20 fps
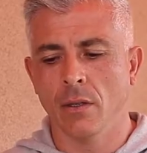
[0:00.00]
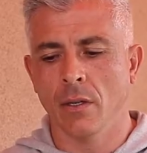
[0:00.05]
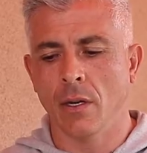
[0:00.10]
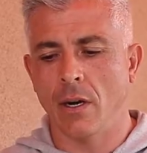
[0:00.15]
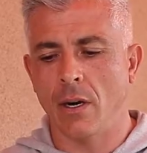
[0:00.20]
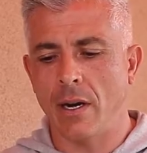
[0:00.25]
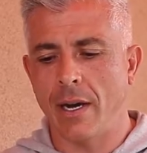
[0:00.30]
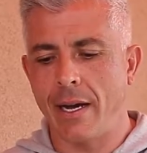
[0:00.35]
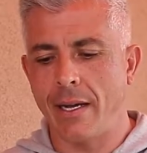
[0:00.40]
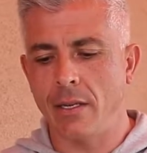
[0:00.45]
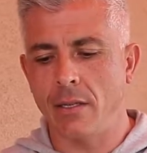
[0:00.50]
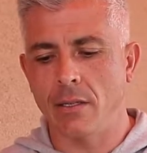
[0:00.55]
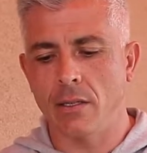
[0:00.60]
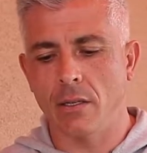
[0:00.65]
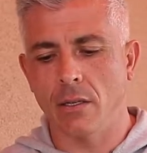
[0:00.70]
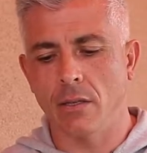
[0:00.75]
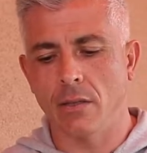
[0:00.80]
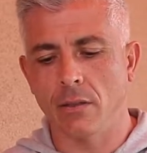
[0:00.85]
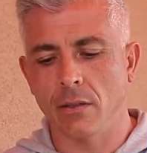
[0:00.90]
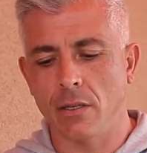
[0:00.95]
Alright,
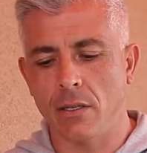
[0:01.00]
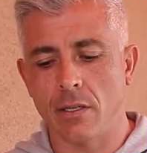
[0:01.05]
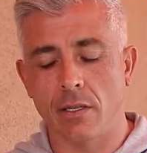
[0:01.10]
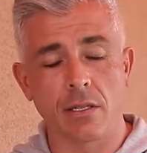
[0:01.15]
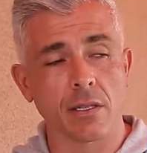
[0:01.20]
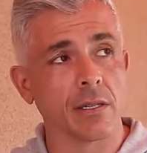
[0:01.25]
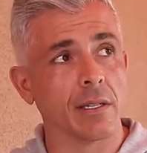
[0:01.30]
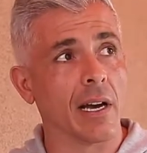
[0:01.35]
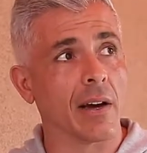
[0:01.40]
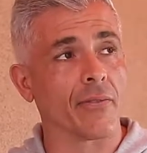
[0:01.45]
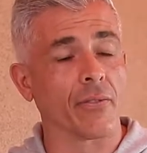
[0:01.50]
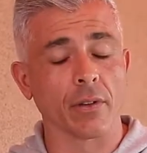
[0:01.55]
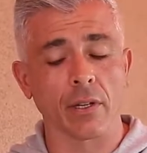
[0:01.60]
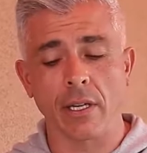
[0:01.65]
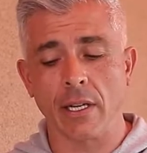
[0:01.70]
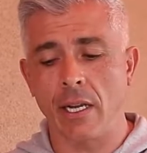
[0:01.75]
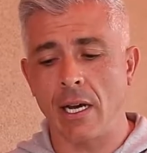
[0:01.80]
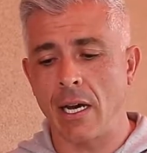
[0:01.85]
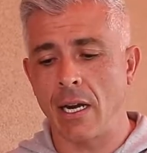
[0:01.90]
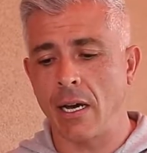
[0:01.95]
so this is
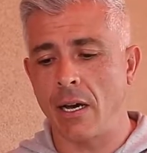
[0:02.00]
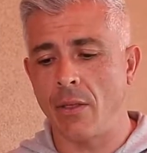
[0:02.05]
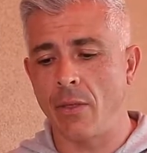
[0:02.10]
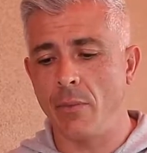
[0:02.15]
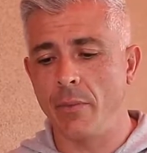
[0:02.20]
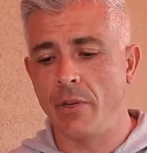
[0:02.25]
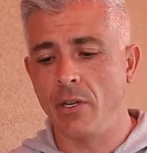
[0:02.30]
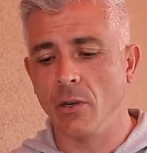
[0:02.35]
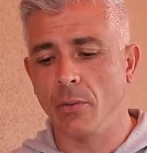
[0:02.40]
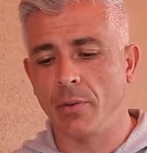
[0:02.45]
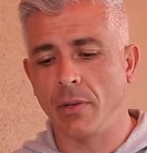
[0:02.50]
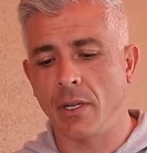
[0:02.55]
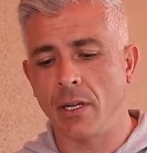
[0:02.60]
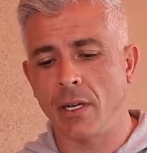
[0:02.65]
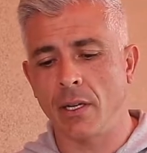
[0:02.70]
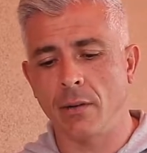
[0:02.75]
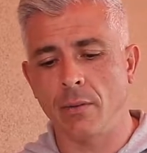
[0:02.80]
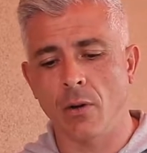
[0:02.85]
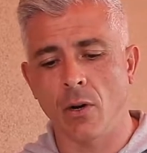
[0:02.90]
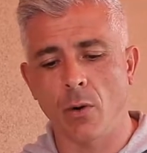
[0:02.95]
definitely not on the meal
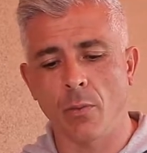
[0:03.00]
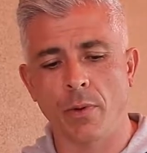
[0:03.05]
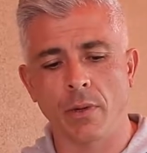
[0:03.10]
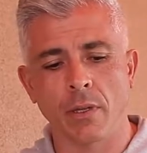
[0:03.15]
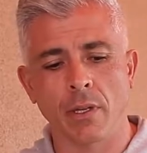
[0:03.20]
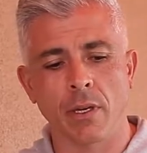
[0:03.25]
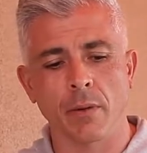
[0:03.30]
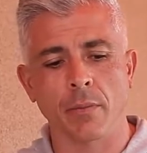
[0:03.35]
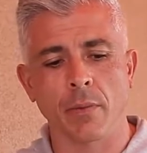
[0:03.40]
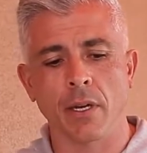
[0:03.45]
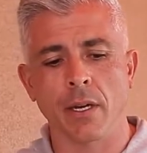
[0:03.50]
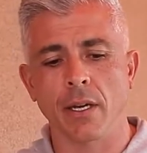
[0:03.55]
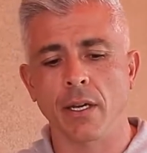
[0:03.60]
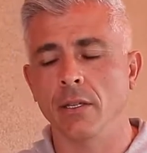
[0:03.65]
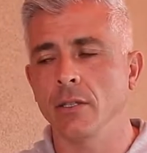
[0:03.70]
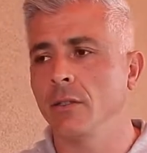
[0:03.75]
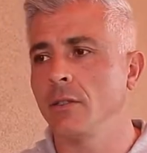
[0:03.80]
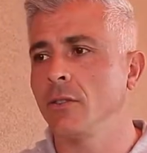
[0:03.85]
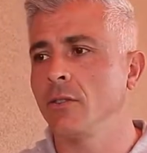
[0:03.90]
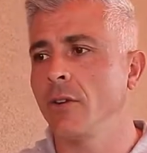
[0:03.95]
plan. I'm hoping that my
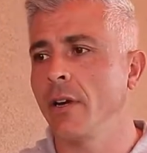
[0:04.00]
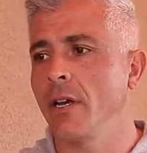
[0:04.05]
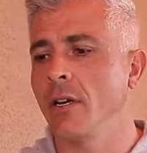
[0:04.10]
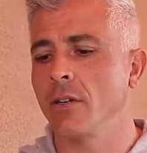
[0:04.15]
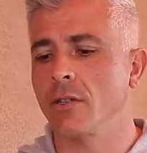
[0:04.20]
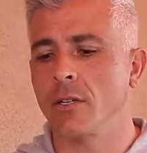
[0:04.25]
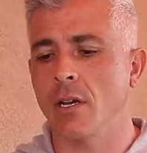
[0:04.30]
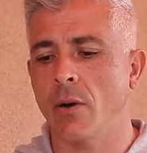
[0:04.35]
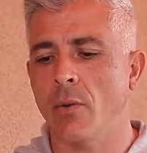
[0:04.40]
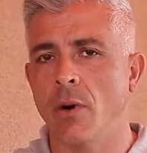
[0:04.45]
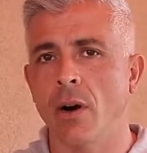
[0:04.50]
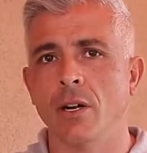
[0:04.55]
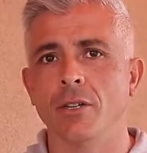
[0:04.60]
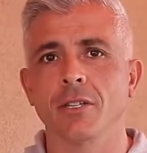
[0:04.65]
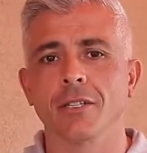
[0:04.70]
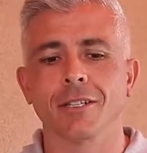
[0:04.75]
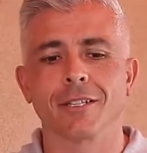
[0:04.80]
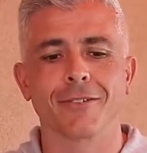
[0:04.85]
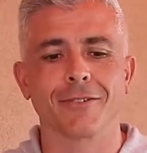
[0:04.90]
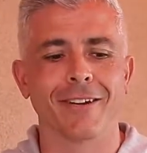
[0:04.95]
trainer's not
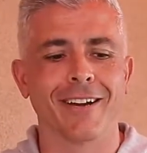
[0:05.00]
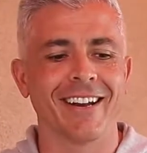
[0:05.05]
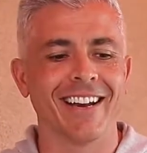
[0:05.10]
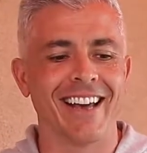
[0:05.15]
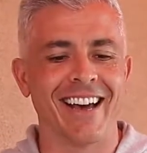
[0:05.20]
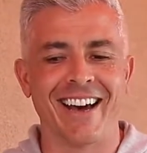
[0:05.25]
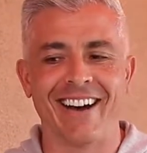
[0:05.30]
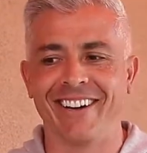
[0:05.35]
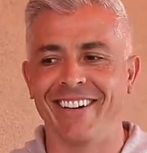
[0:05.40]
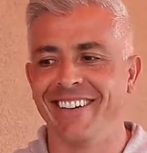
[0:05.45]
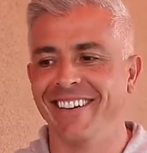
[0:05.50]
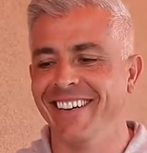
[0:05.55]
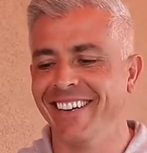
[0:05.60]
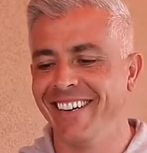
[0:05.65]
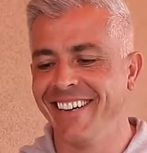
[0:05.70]
watching this right now.